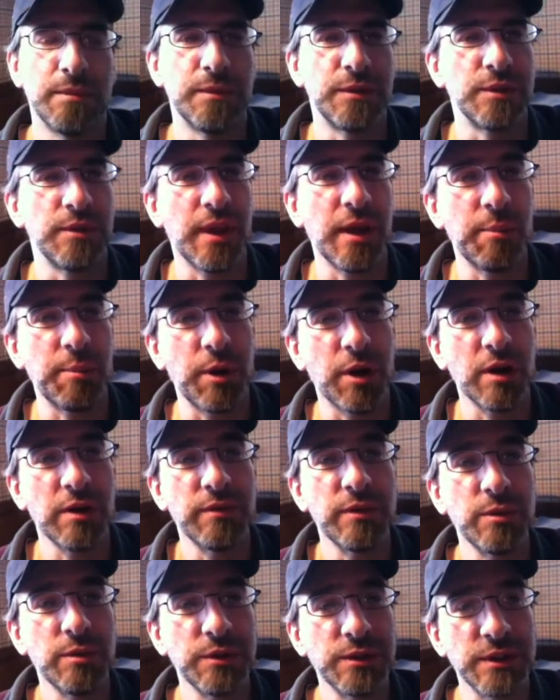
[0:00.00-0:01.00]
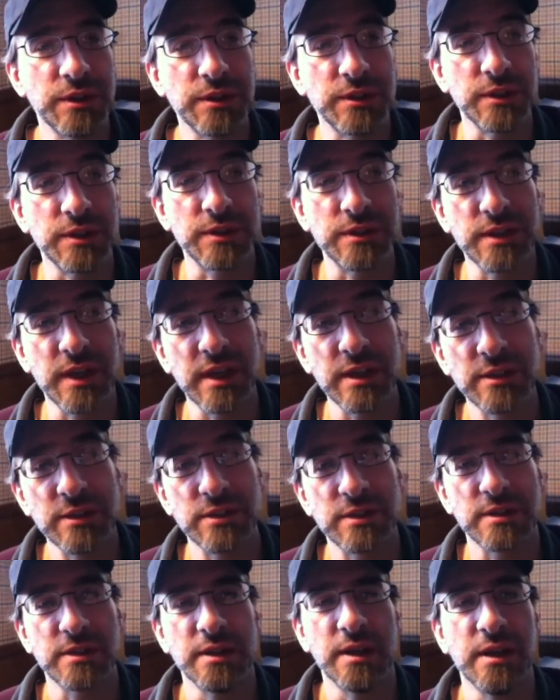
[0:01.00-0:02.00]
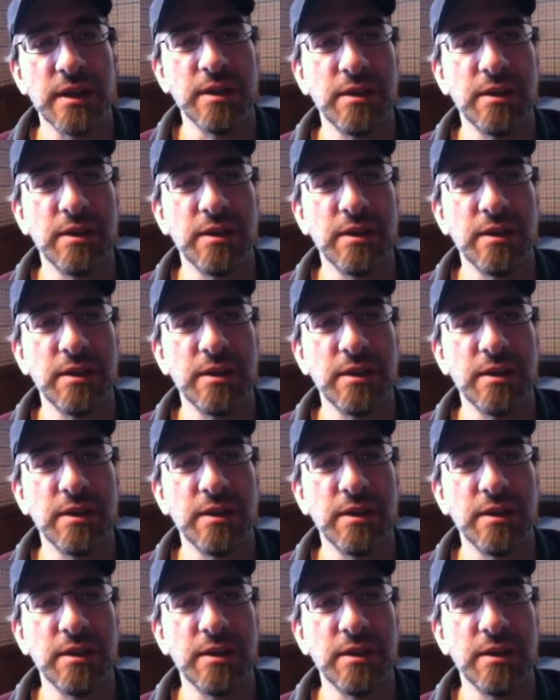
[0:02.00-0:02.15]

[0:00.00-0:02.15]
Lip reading: So that part of it was a success.